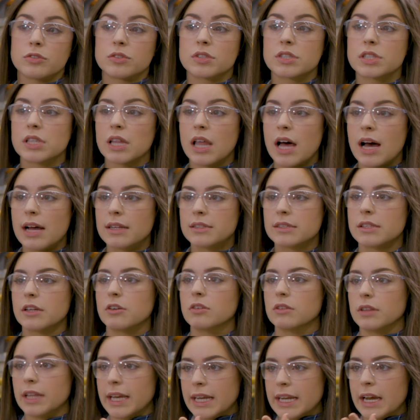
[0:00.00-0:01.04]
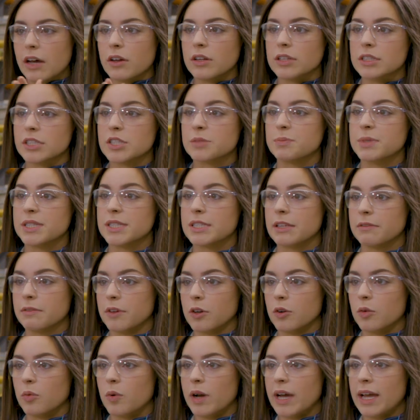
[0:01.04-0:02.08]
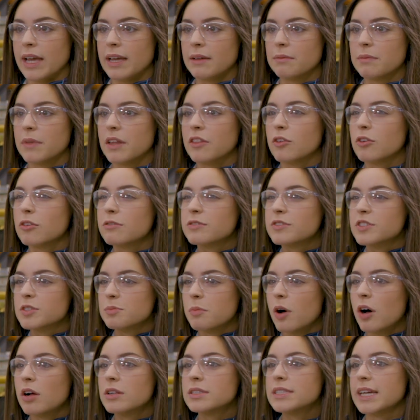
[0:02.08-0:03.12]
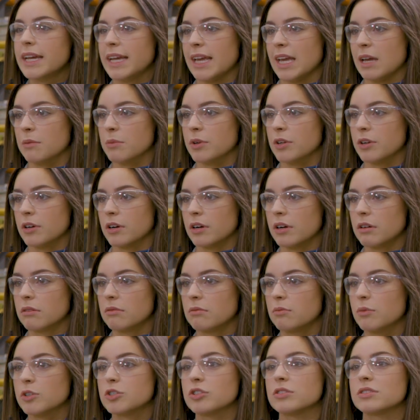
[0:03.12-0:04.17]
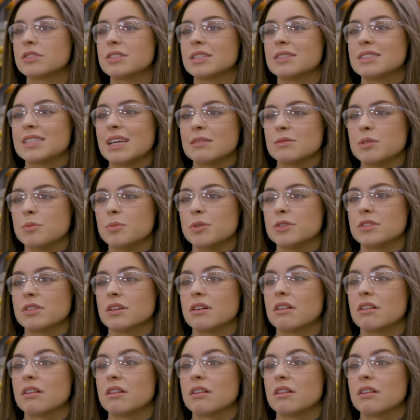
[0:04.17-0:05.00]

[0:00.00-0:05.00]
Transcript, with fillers: or slots that are laid out in a specific way, and they're of small diameter, which are susceptible to